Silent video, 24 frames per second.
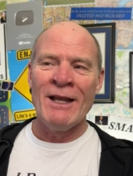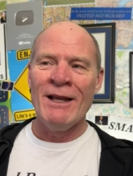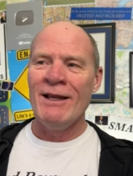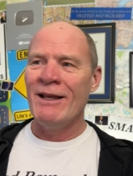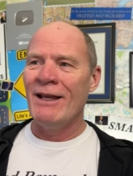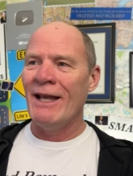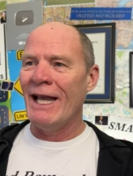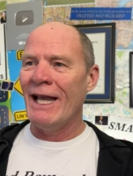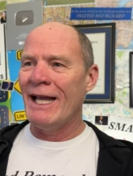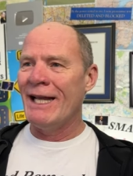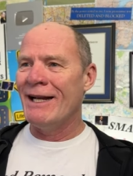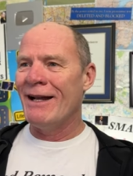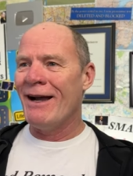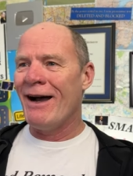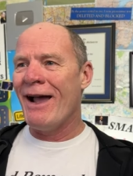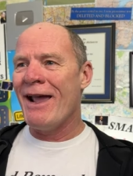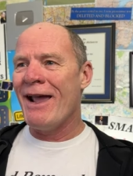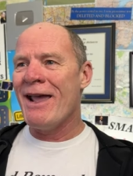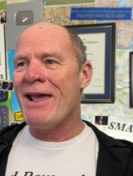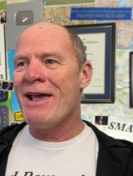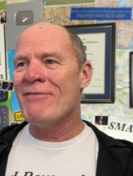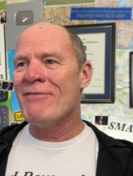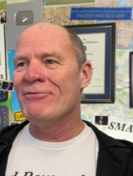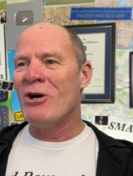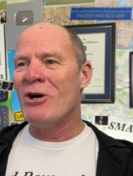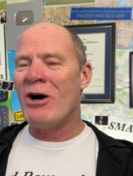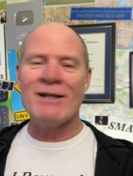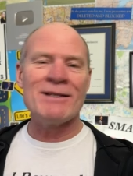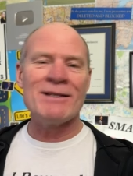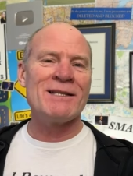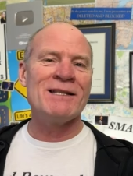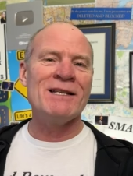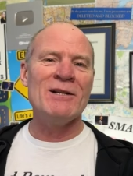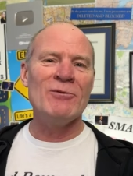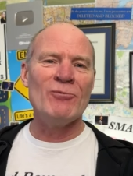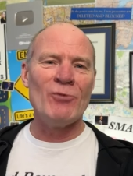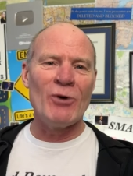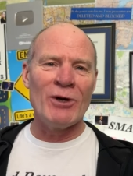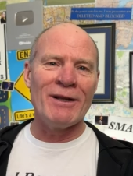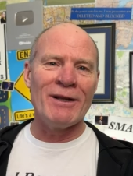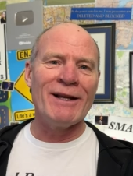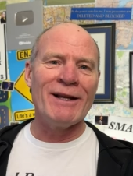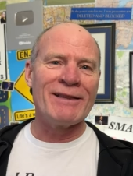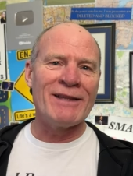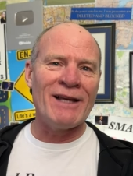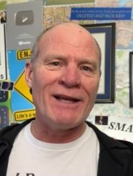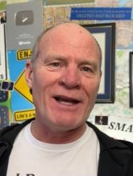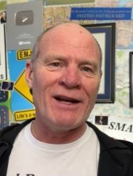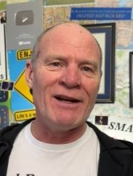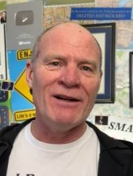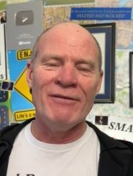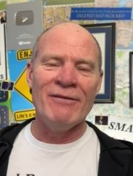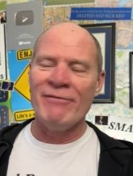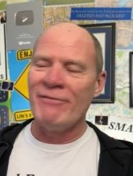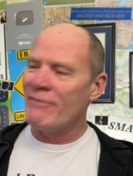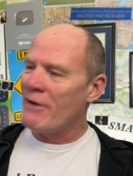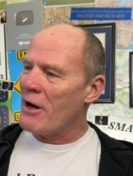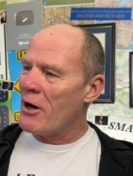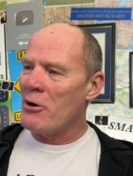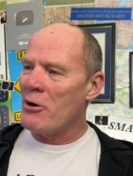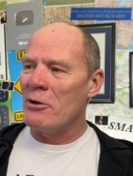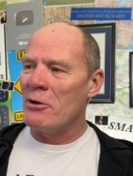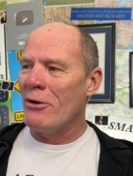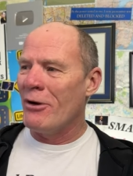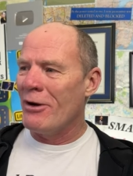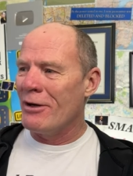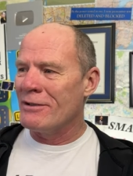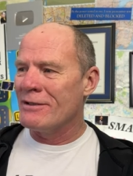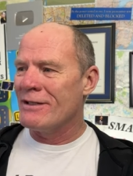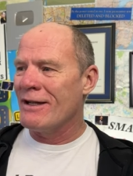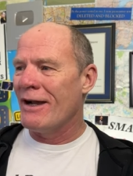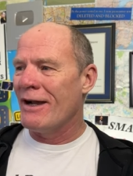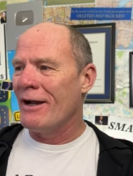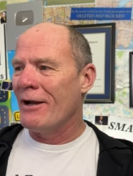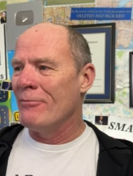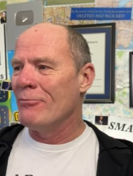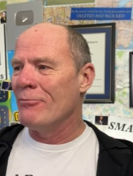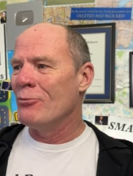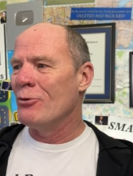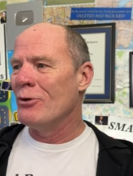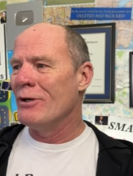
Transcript: and I have not seen one like that in a very long time.